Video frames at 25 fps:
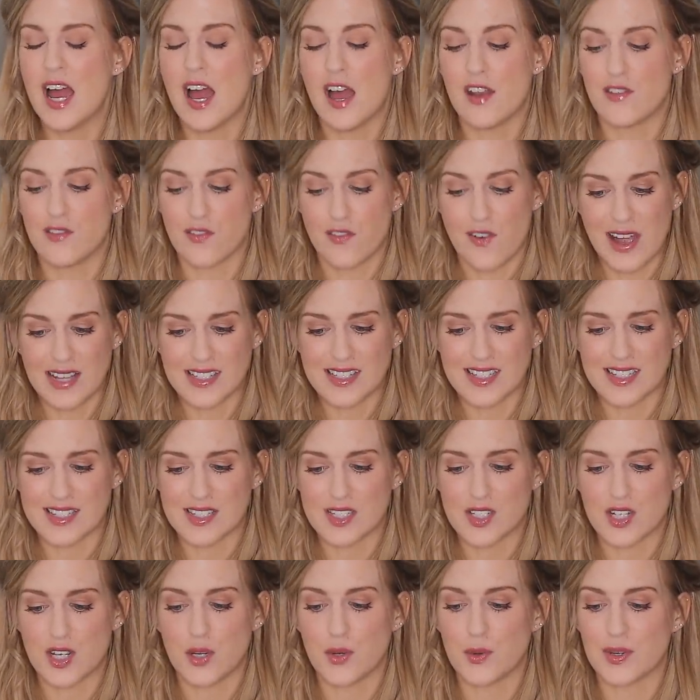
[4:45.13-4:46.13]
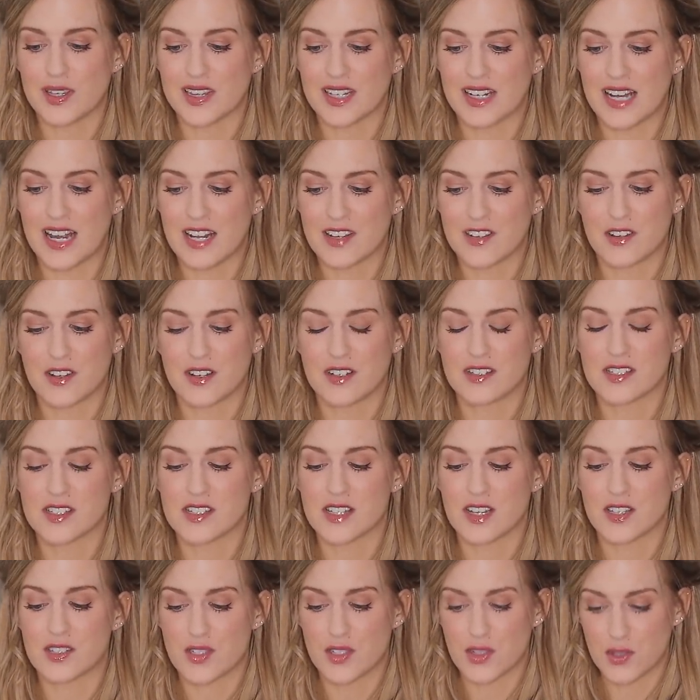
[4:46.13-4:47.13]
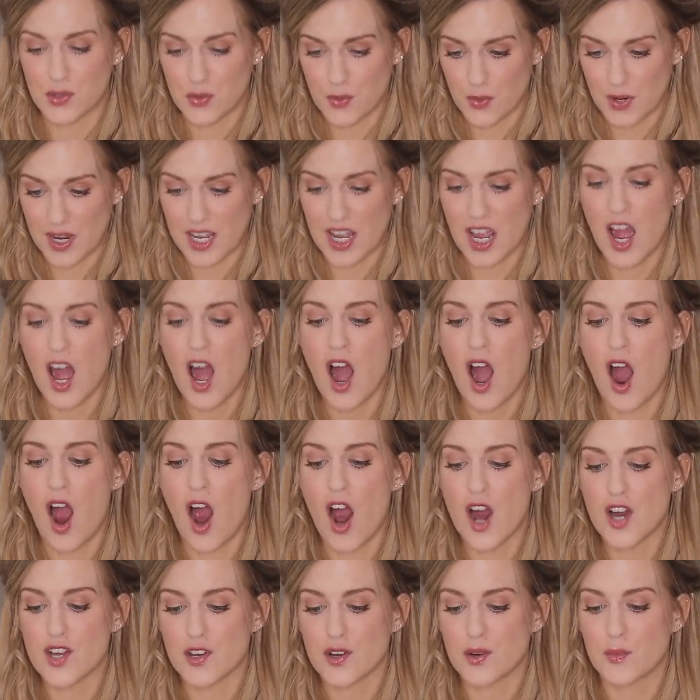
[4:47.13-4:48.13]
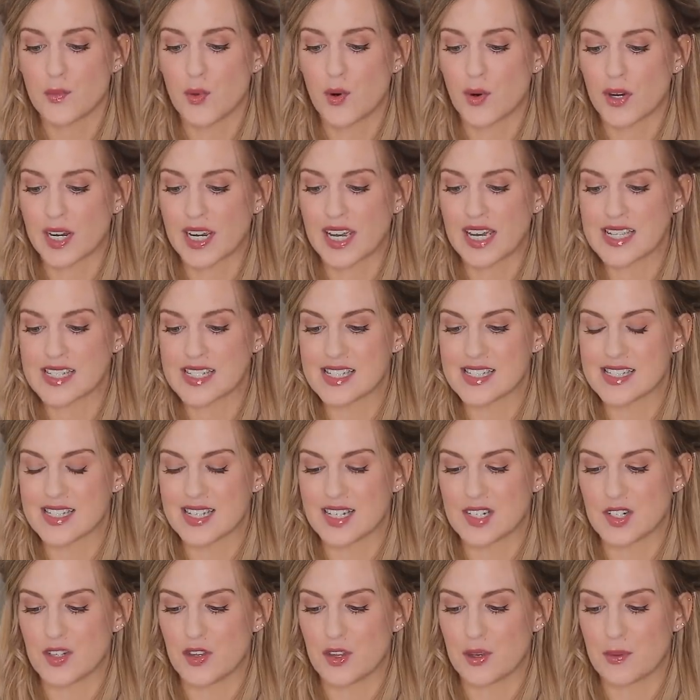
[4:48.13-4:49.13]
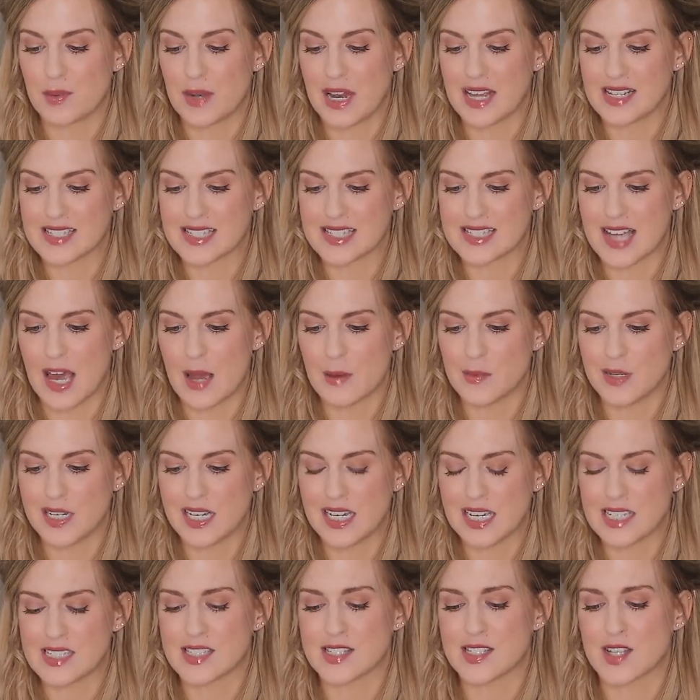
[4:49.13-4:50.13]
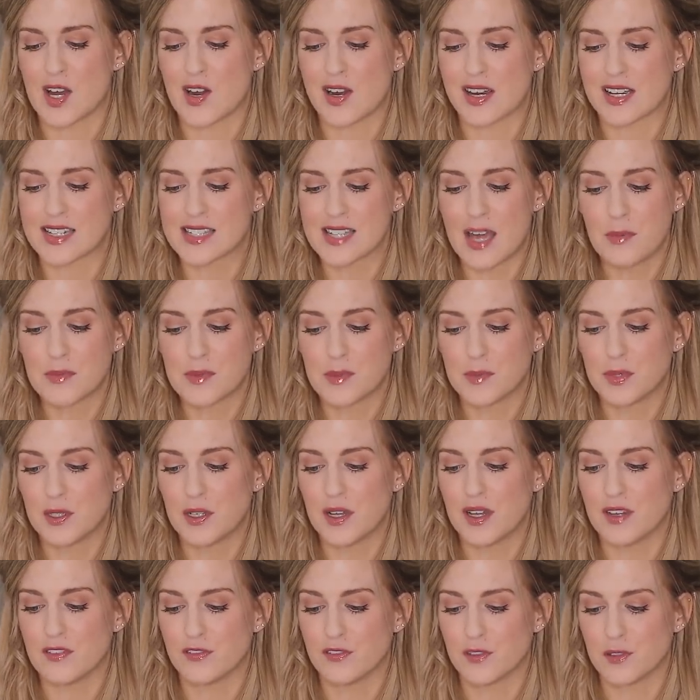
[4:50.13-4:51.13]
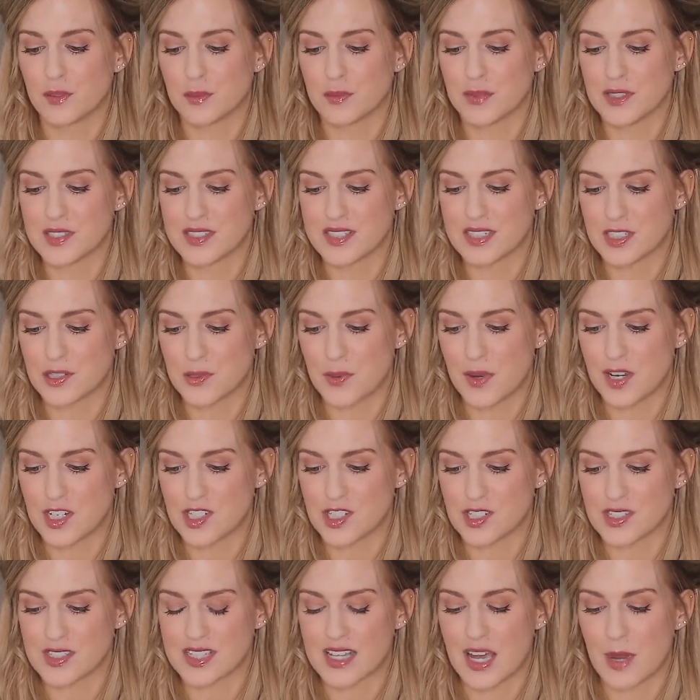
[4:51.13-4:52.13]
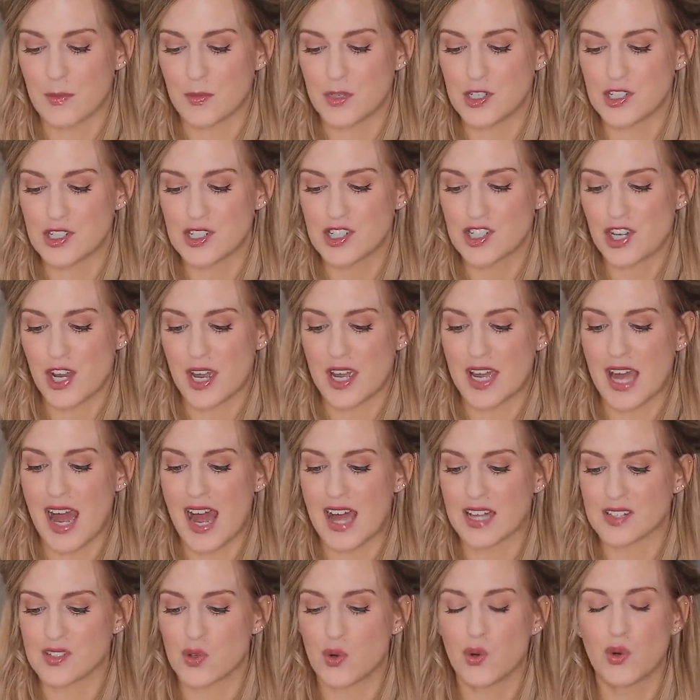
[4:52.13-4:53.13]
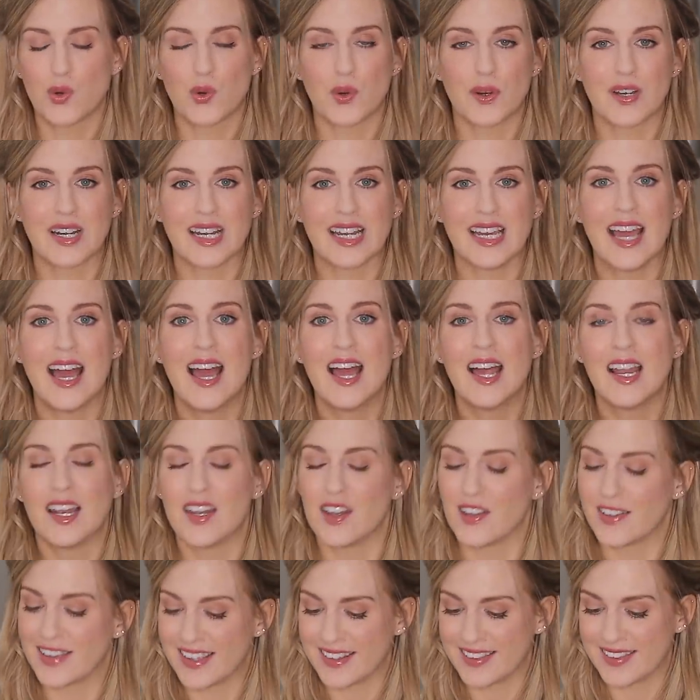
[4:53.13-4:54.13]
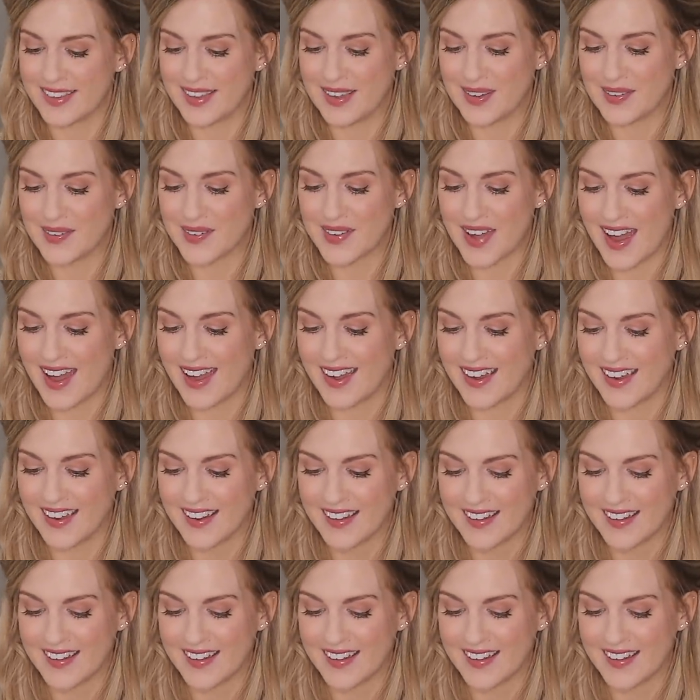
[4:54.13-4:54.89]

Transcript: In France, it's 2. In the Netherlands, it's 3. Are there more kisses in other places? How many kisses are acceptable in formal situations? Can we just shake hands awkwardly like in the UK?